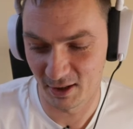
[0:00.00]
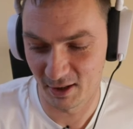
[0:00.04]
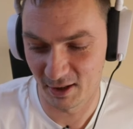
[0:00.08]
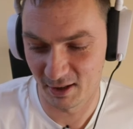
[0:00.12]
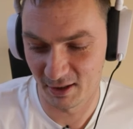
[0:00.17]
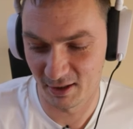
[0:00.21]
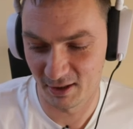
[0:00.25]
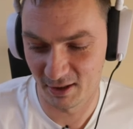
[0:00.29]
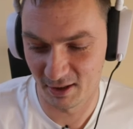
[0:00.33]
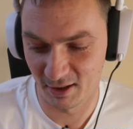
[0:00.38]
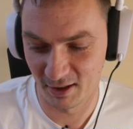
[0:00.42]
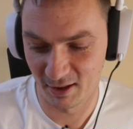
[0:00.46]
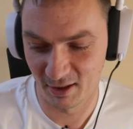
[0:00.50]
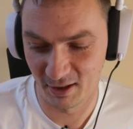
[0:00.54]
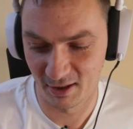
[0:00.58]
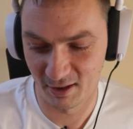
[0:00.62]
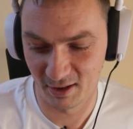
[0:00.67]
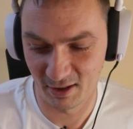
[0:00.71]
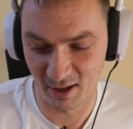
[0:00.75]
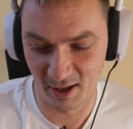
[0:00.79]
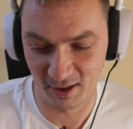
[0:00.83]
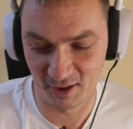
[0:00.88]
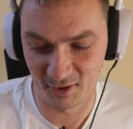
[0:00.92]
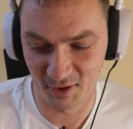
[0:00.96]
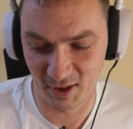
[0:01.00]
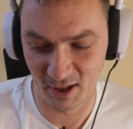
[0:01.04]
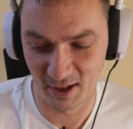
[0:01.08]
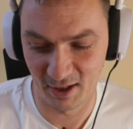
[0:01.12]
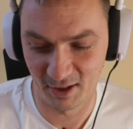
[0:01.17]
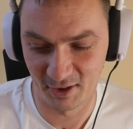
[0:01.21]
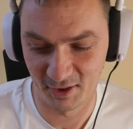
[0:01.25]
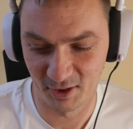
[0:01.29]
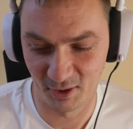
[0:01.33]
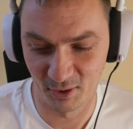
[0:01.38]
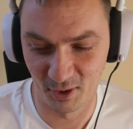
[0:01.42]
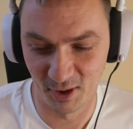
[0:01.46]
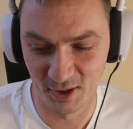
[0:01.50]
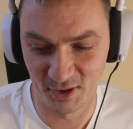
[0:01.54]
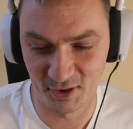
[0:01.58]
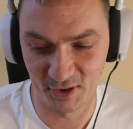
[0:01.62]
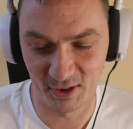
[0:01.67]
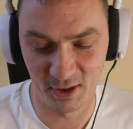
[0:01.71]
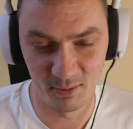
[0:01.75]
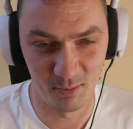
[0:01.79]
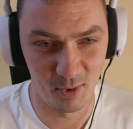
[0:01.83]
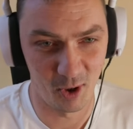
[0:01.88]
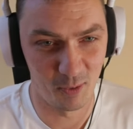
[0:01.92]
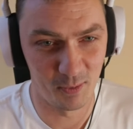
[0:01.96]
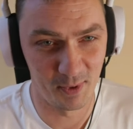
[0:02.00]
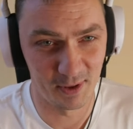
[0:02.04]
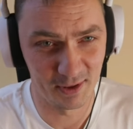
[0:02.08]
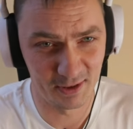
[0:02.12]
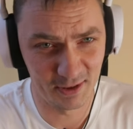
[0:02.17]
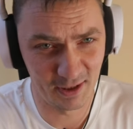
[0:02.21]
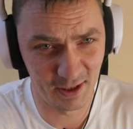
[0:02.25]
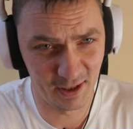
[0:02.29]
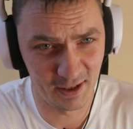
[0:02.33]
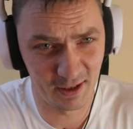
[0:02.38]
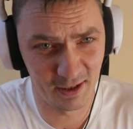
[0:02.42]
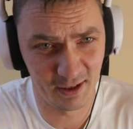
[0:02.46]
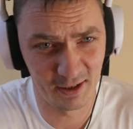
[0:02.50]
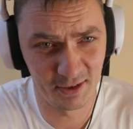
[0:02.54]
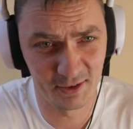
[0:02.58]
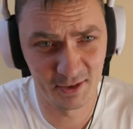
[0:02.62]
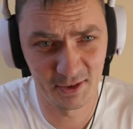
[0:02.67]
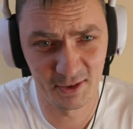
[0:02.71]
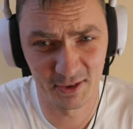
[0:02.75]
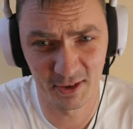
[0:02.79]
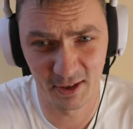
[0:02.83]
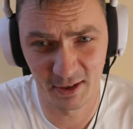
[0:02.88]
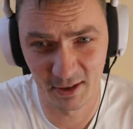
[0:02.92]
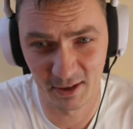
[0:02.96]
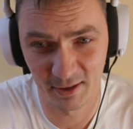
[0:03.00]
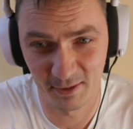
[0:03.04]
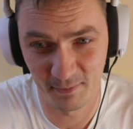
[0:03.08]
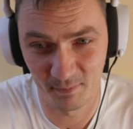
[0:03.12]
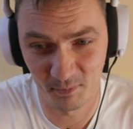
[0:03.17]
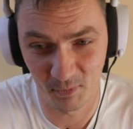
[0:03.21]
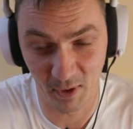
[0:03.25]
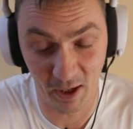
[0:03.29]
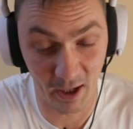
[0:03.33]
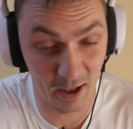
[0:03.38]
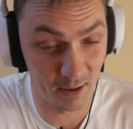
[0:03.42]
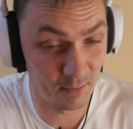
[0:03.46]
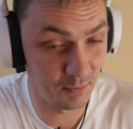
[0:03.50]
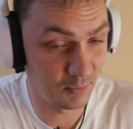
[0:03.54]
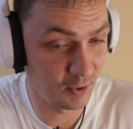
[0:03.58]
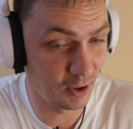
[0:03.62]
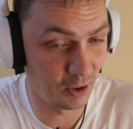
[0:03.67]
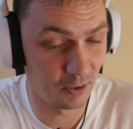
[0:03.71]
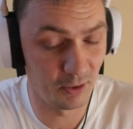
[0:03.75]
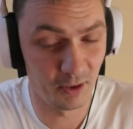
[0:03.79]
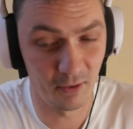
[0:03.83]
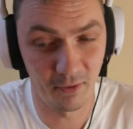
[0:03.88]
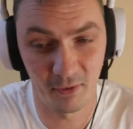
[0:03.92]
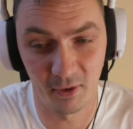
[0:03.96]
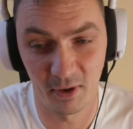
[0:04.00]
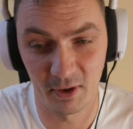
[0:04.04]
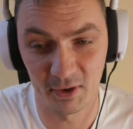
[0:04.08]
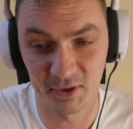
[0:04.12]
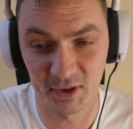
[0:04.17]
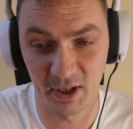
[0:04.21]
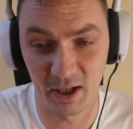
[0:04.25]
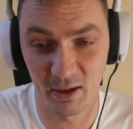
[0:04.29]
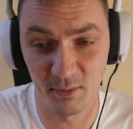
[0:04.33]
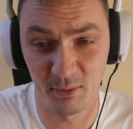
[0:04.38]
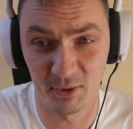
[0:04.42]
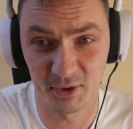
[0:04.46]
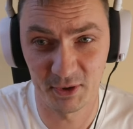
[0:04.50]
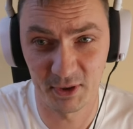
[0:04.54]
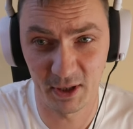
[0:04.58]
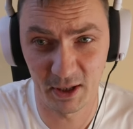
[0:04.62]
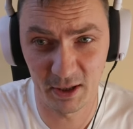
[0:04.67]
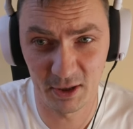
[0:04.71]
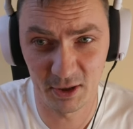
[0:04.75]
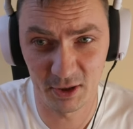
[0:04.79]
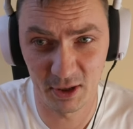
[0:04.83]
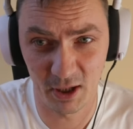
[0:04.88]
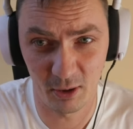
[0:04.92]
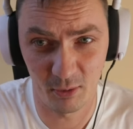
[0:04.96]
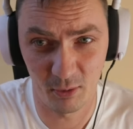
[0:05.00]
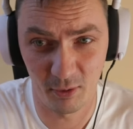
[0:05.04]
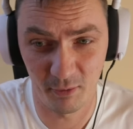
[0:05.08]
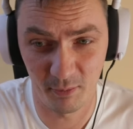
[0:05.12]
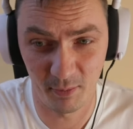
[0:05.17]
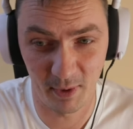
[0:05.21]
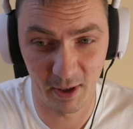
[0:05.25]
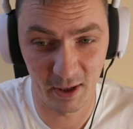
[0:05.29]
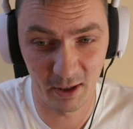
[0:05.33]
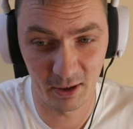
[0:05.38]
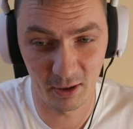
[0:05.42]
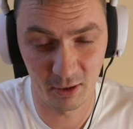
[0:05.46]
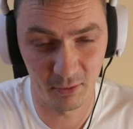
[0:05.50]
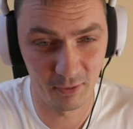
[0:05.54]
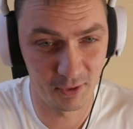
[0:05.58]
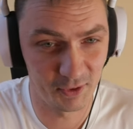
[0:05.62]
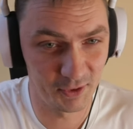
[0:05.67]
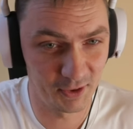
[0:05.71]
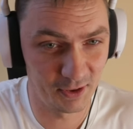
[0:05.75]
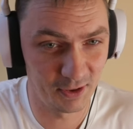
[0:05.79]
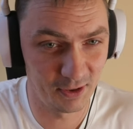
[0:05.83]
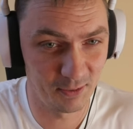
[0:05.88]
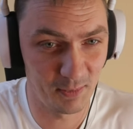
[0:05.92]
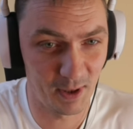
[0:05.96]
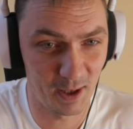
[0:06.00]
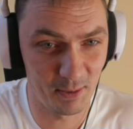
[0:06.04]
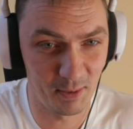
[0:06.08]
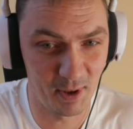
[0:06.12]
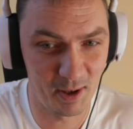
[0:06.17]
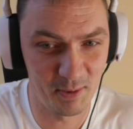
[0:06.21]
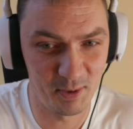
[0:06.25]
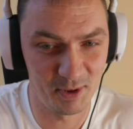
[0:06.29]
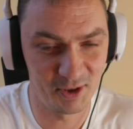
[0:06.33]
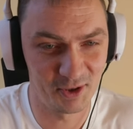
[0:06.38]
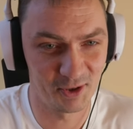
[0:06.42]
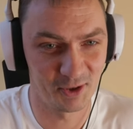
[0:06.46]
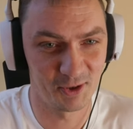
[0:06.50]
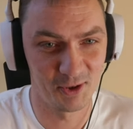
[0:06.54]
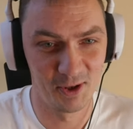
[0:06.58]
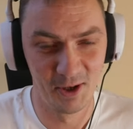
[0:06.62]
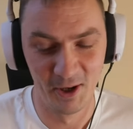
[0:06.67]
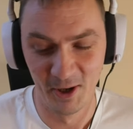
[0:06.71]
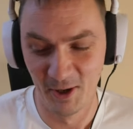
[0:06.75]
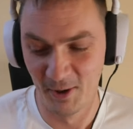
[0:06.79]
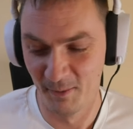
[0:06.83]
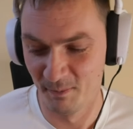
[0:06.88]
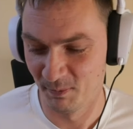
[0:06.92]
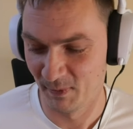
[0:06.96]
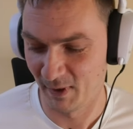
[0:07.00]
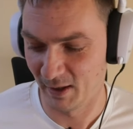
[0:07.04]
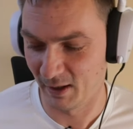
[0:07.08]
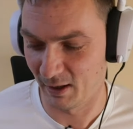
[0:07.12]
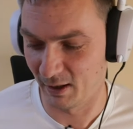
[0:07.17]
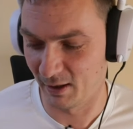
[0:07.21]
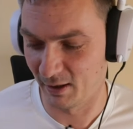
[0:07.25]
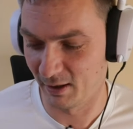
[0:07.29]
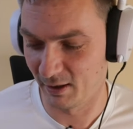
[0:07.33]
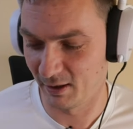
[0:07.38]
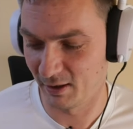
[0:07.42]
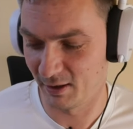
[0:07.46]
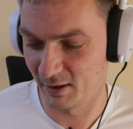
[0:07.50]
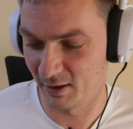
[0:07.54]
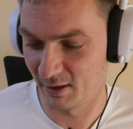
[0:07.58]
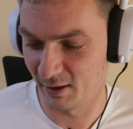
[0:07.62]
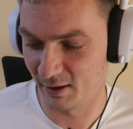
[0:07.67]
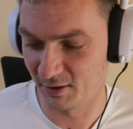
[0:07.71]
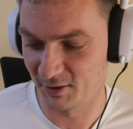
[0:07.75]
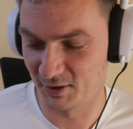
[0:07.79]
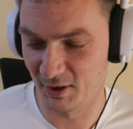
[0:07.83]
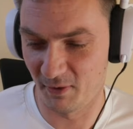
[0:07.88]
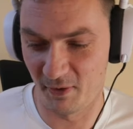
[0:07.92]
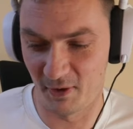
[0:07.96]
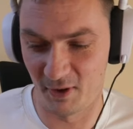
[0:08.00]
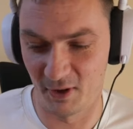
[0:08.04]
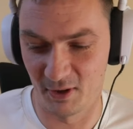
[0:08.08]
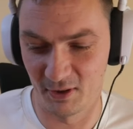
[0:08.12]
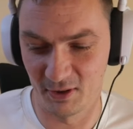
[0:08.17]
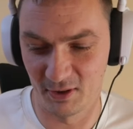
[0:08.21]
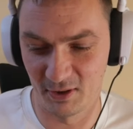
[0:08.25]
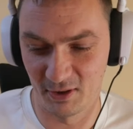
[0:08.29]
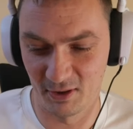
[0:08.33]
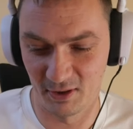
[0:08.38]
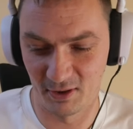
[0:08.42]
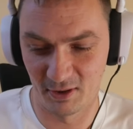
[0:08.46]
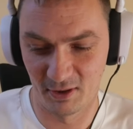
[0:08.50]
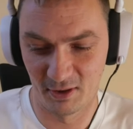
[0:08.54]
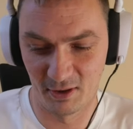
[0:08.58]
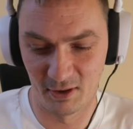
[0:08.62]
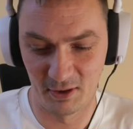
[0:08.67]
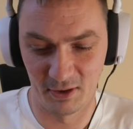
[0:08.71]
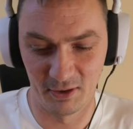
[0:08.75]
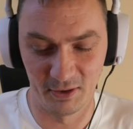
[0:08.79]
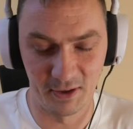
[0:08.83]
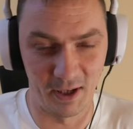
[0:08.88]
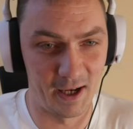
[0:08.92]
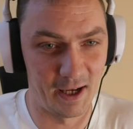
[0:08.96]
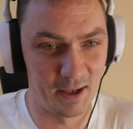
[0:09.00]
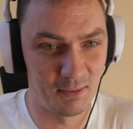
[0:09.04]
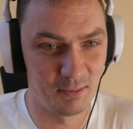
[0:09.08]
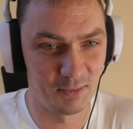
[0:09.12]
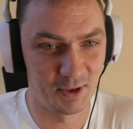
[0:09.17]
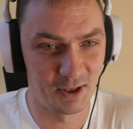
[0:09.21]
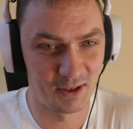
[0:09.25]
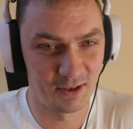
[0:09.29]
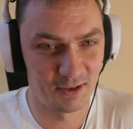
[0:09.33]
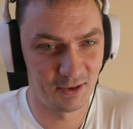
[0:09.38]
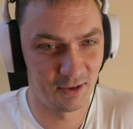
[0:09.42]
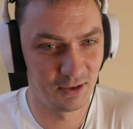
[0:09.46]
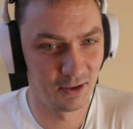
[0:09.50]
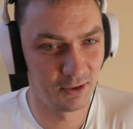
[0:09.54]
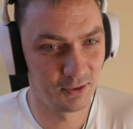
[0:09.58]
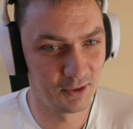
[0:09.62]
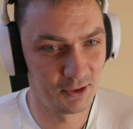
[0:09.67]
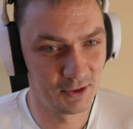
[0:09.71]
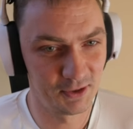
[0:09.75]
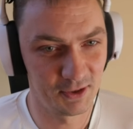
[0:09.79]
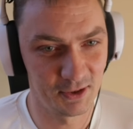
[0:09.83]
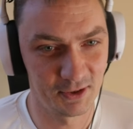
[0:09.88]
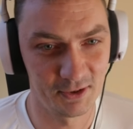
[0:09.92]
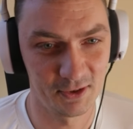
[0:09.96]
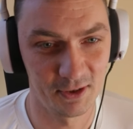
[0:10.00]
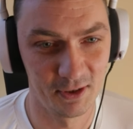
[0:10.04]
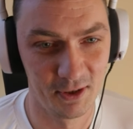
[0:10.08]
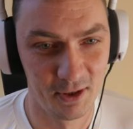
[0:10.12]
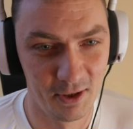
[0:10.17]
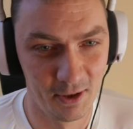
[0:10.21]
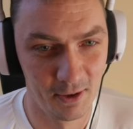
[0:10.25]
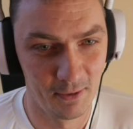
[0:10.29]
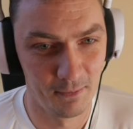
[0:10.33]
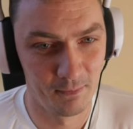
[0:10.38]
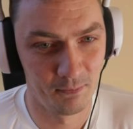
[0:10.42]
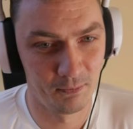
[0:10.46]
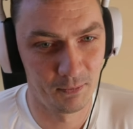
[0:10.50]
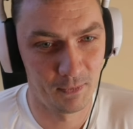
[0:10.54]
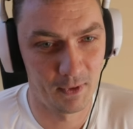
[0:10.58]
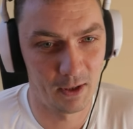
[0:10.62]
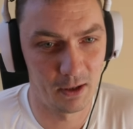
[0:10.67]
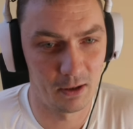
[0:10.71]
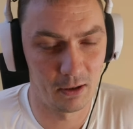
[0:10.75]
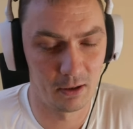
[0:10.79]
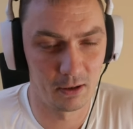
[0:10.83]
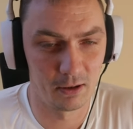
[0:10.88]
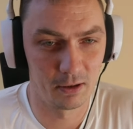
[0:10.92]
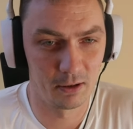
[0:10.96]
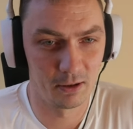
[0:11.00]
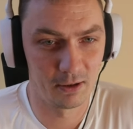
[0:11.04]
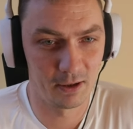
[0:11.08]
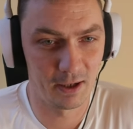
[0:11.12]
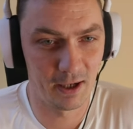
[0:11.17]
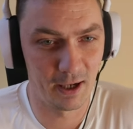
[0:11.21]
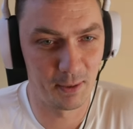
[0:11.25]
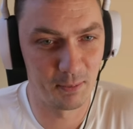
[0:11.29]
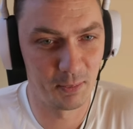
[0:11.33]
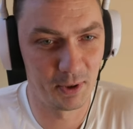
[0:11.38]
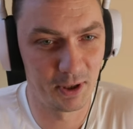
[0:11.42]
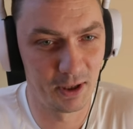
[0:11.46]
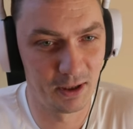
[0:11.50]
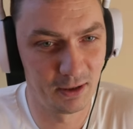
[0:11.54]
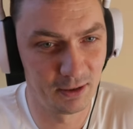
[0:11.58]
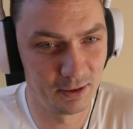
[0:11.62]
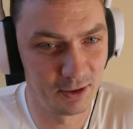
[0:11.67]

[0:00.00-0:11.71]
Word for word: a like you said, it's a risky moment. Yeah. It's I'm going through the same stage now with my obviously baby. So it's the third time that this is happening.